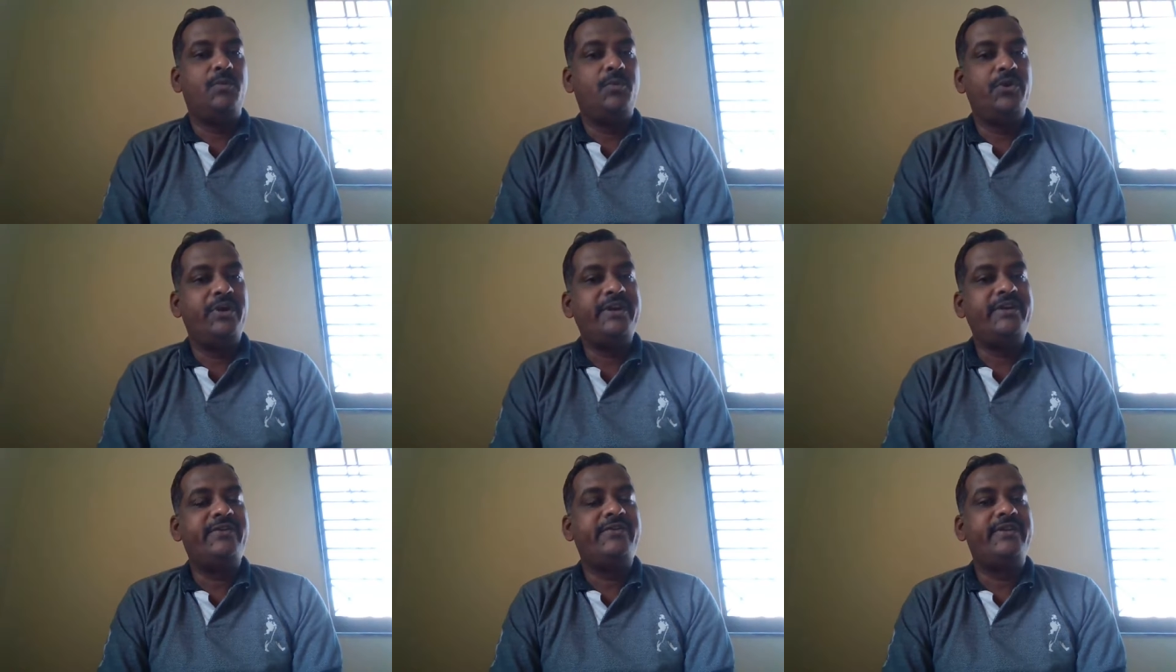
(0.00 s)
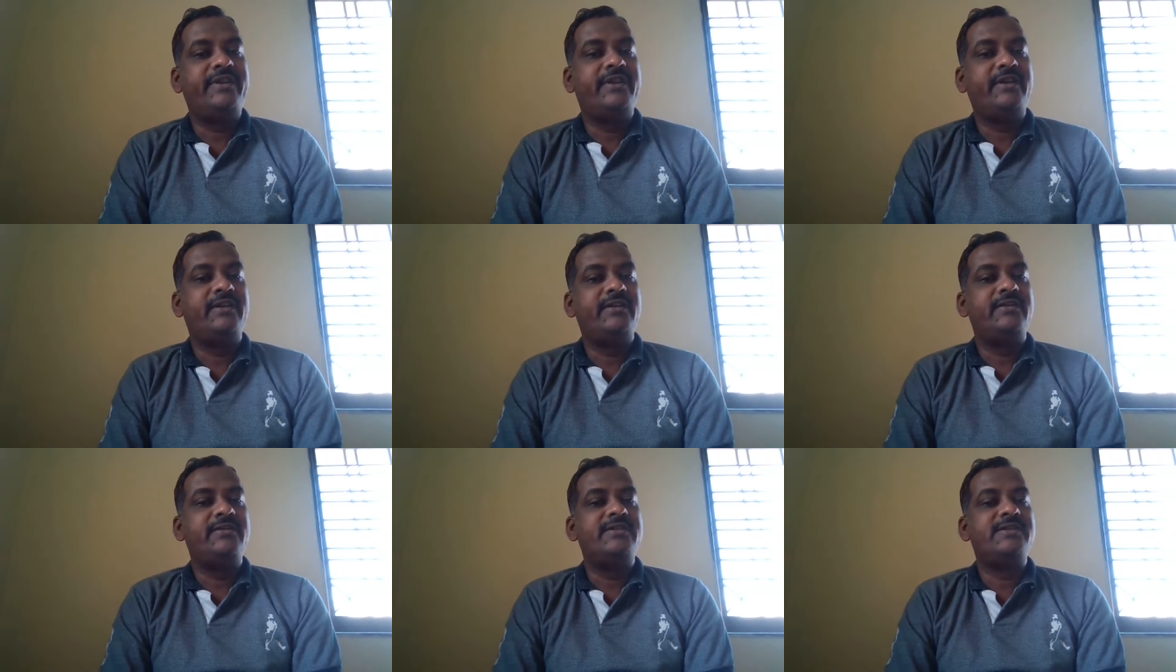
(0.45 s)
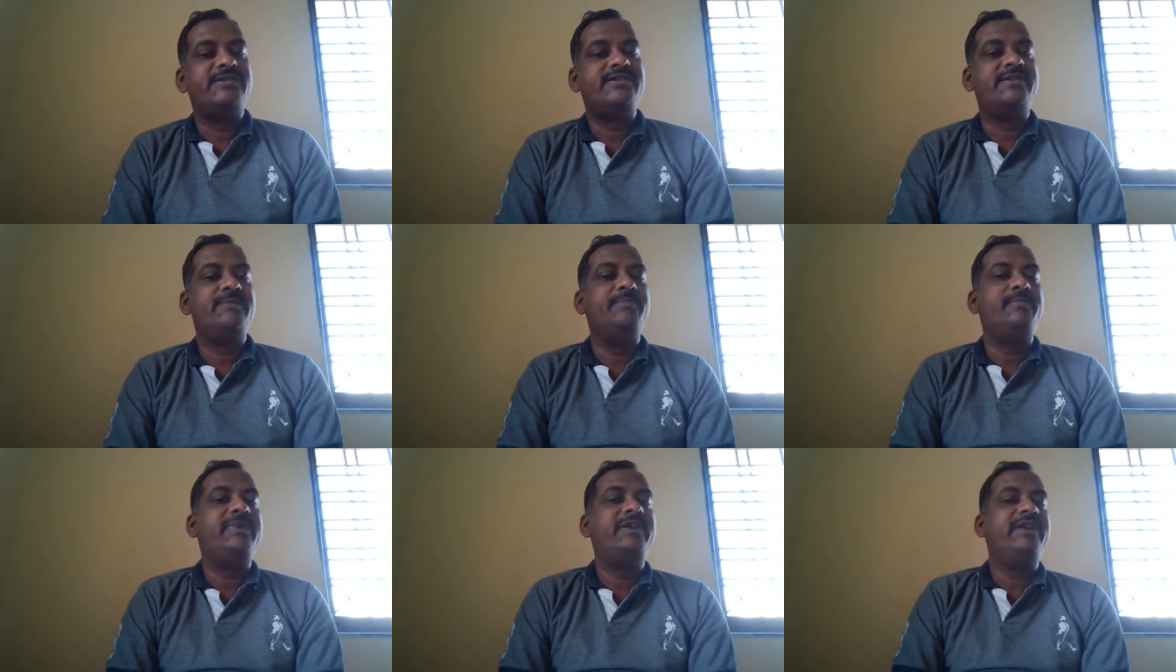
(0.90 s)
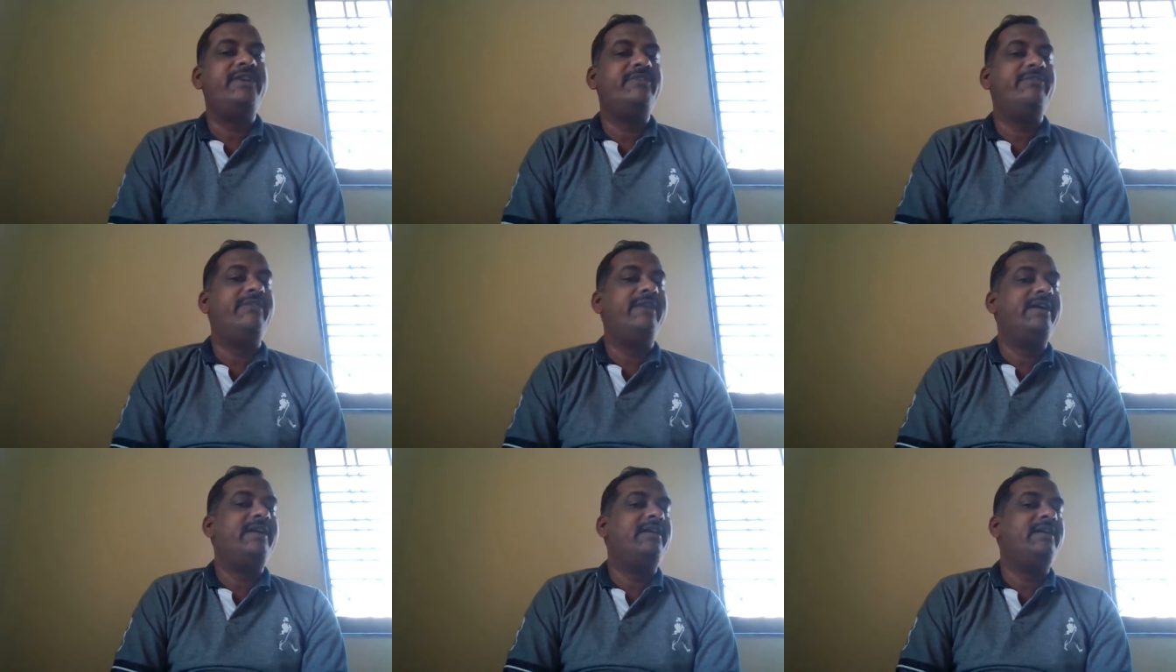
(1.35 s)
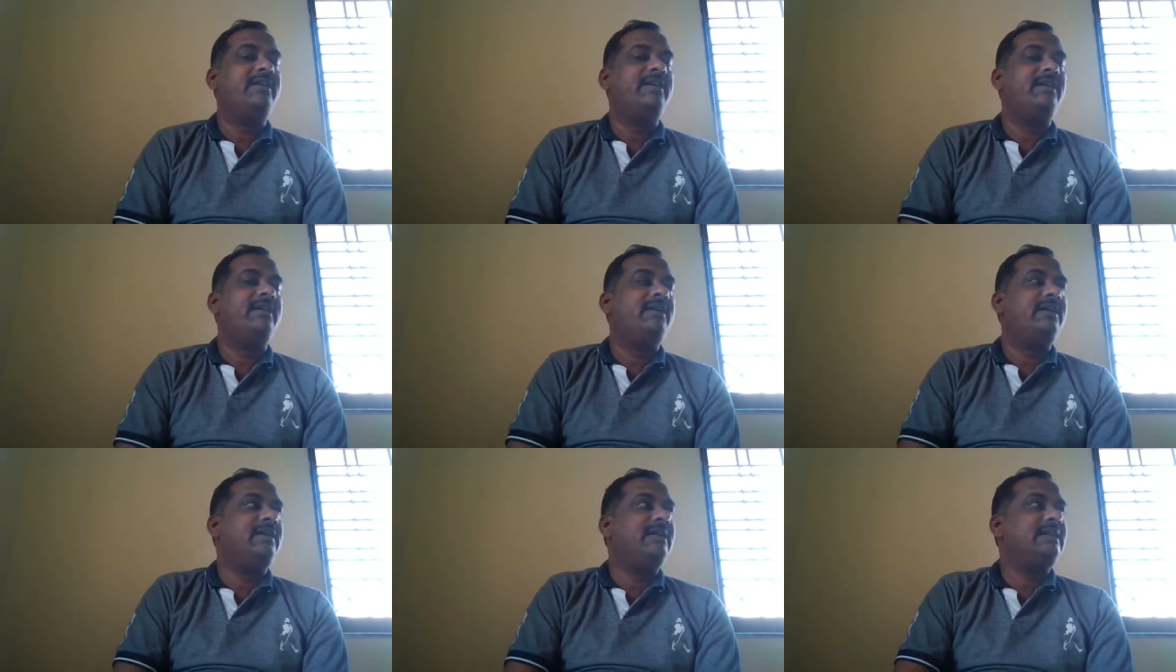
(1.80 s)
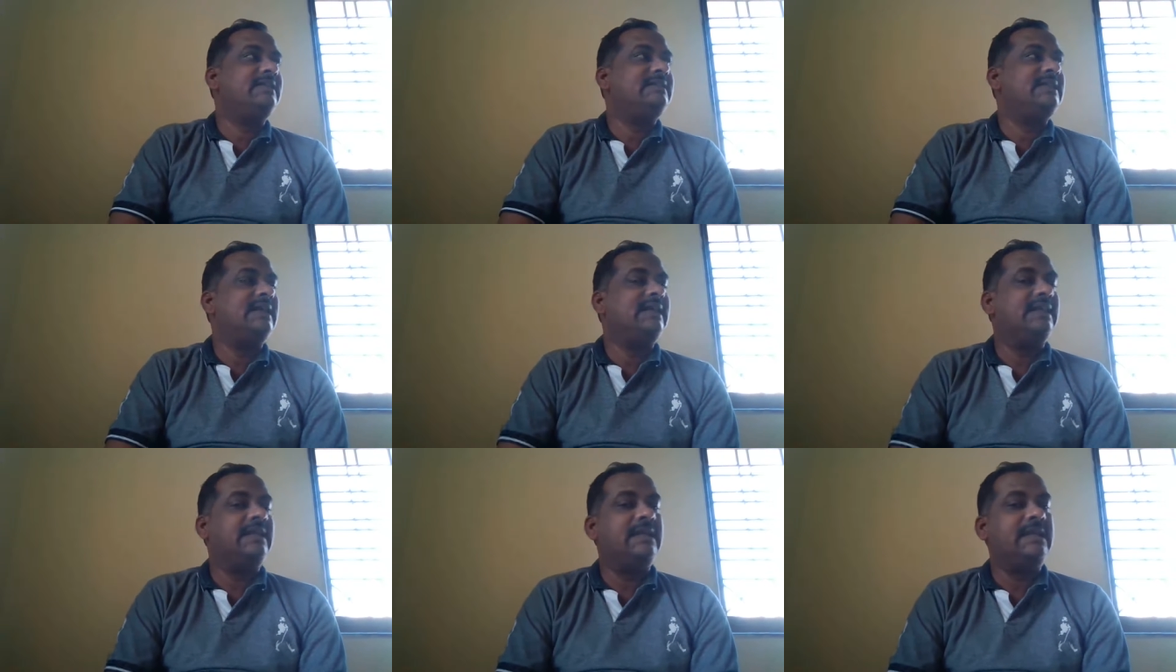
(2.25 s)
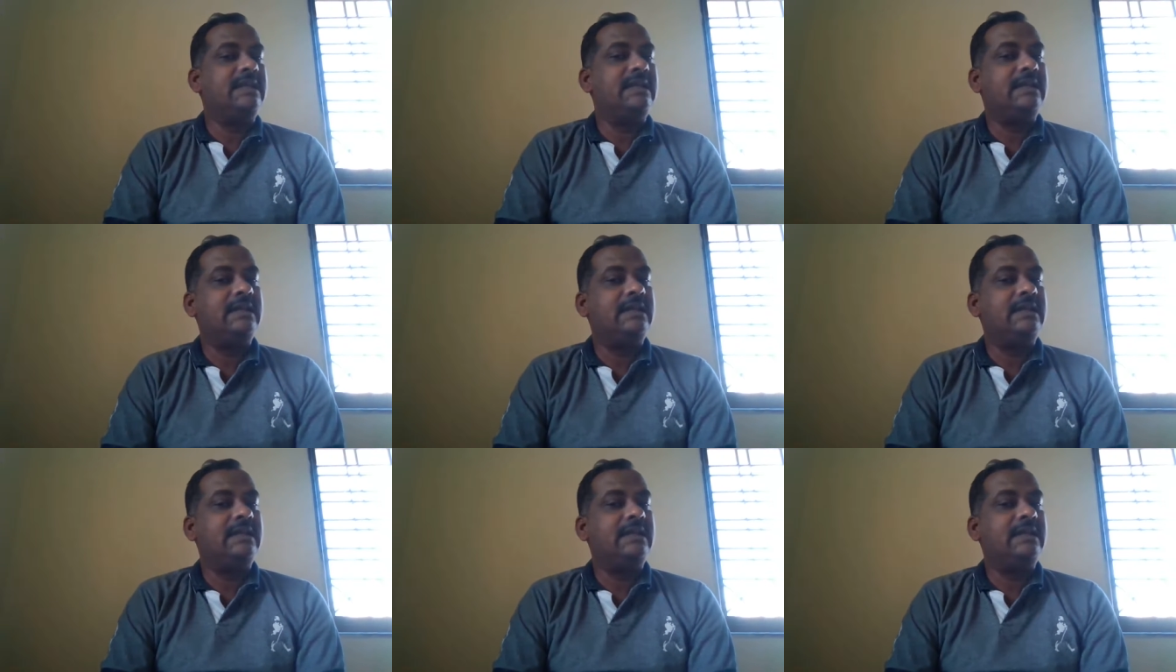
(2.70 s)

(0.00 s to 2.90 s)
Poetry, simply defined, is an